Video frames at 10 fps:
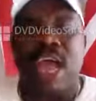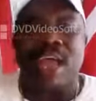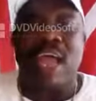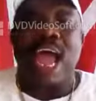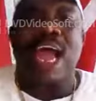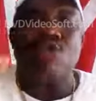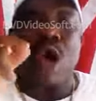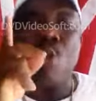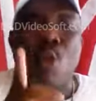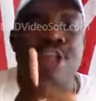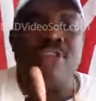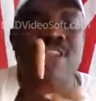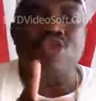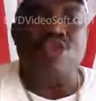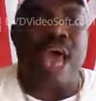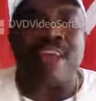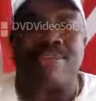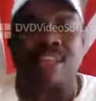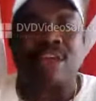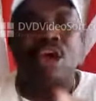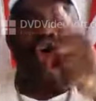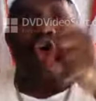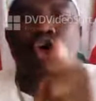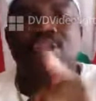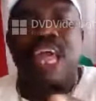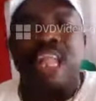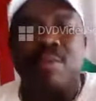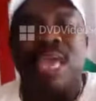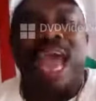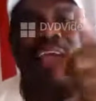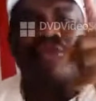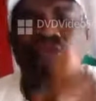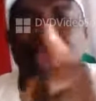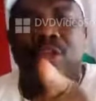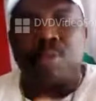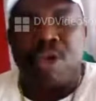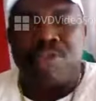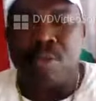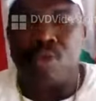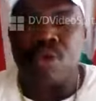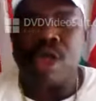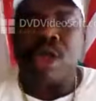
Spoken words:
there and you are watching the United States, contact me as soon as possible.